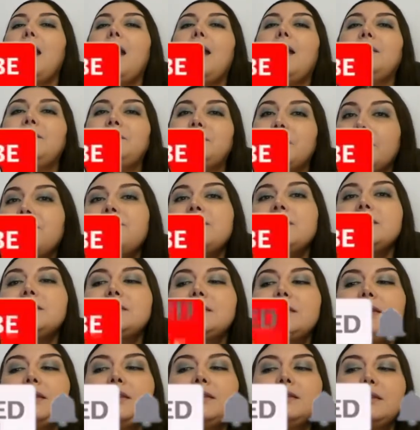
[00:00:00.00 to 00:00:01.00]
and don't forget
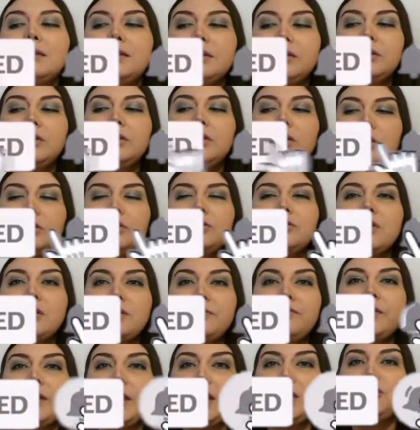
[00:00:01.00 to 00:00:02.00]
to hit the
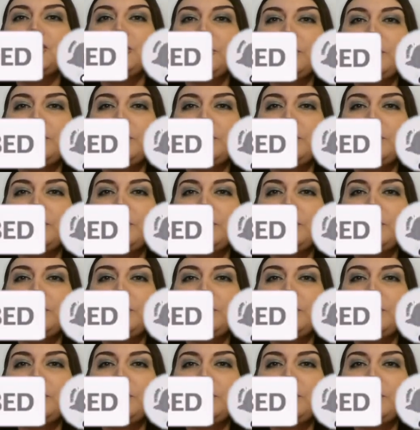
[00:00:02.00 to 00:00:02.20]
notification